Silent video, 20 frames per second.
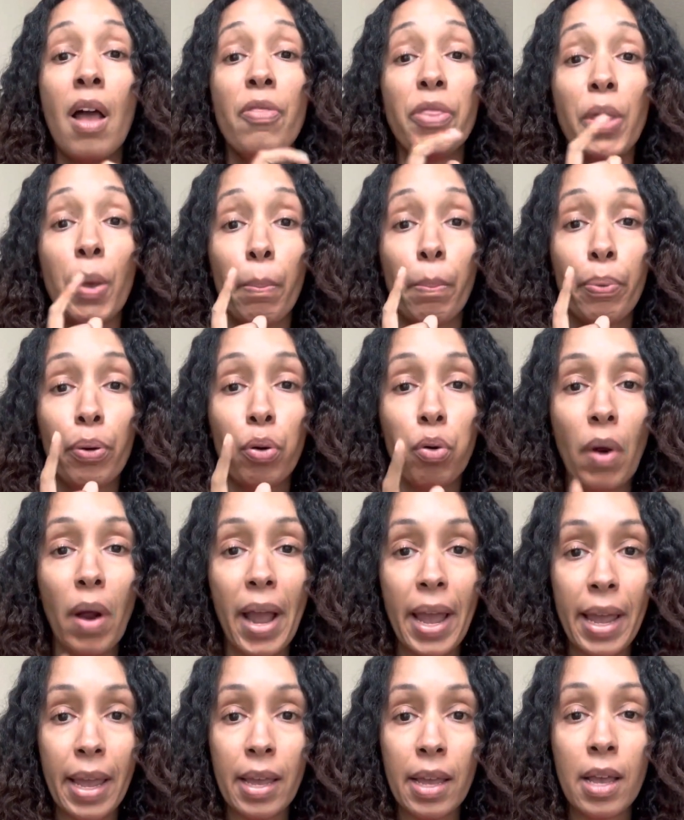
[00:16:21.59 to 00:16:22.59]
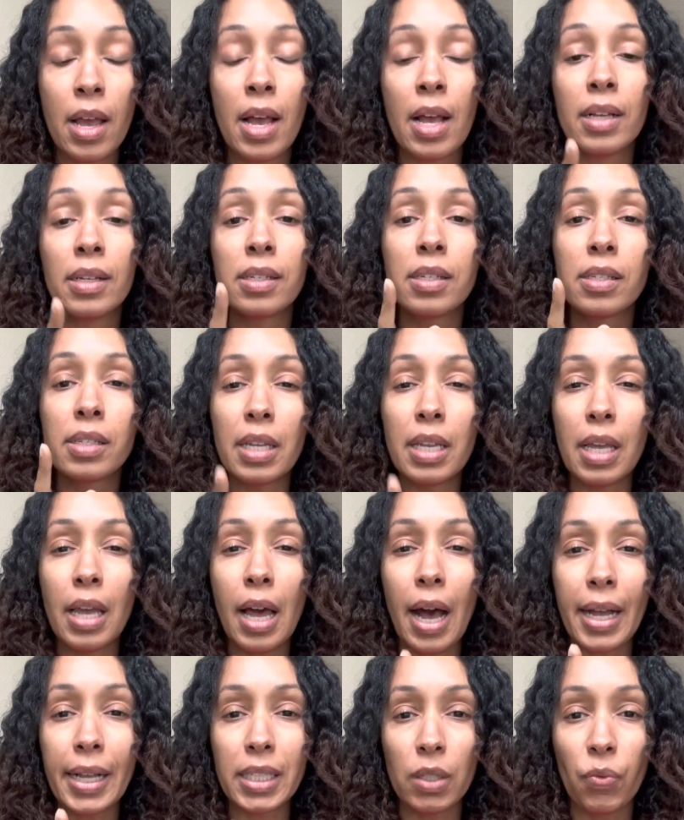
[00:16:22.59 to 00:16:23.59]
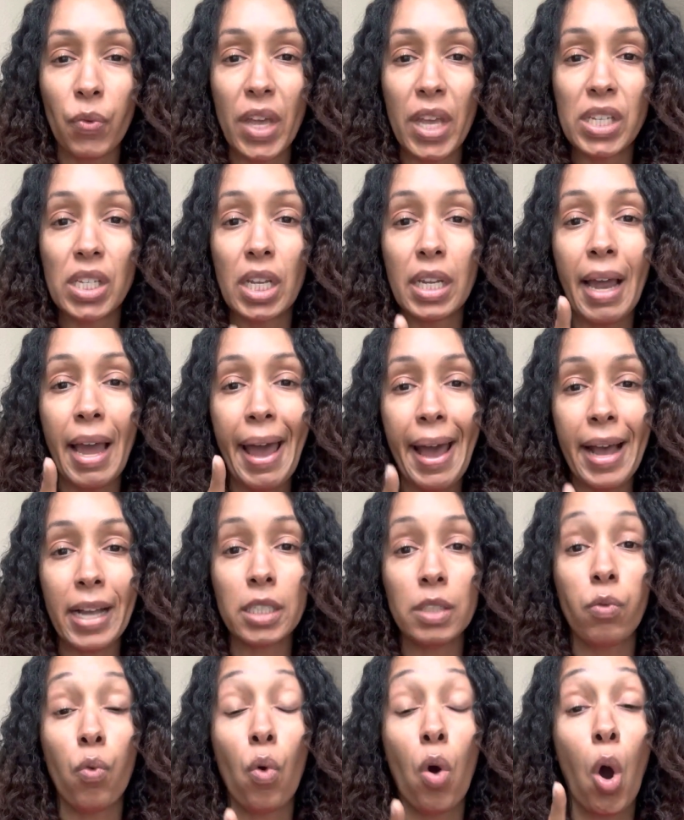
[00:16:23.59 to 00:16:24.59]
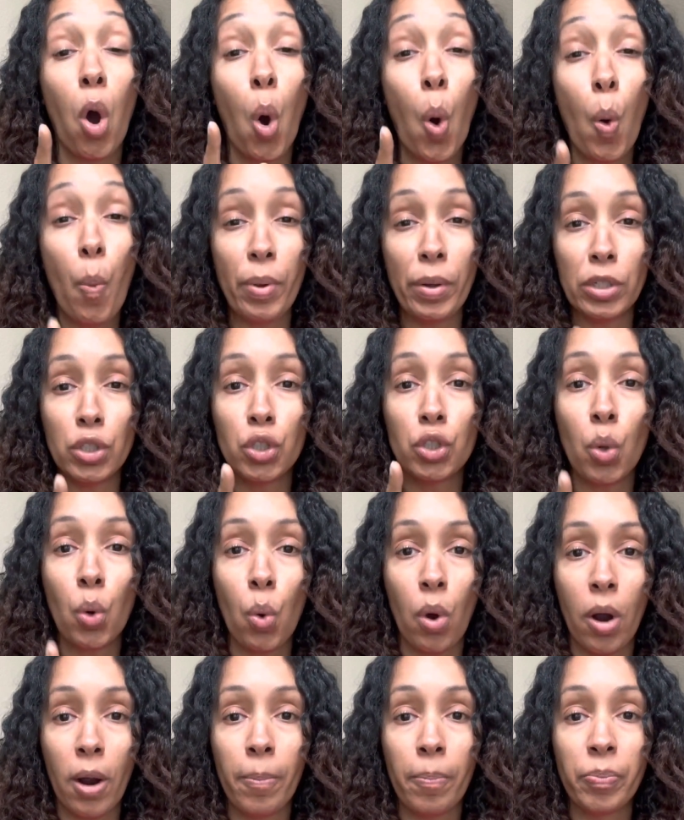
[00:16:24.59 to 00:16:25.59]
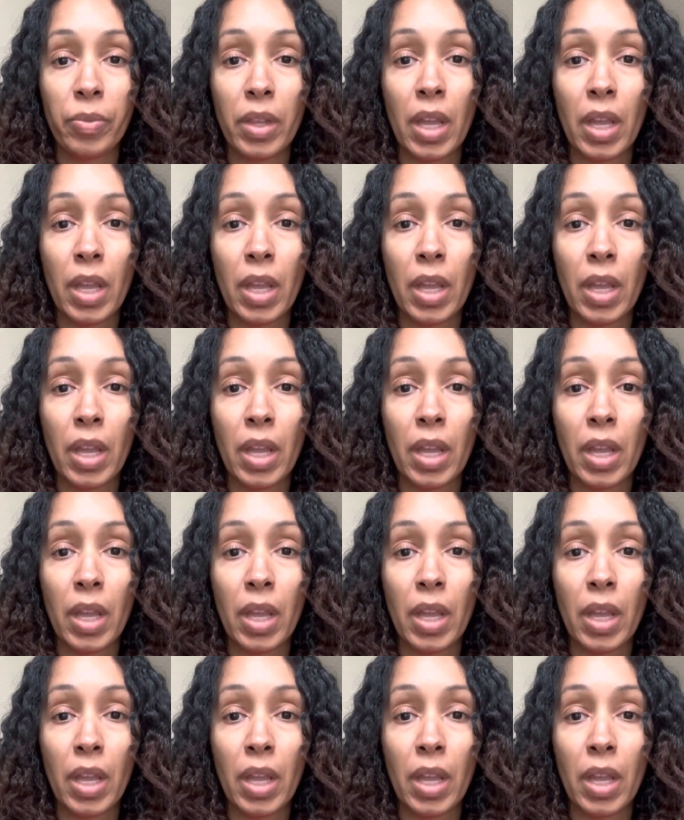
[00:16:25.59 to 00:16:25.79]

then pray, seek God's face, and ask for an open door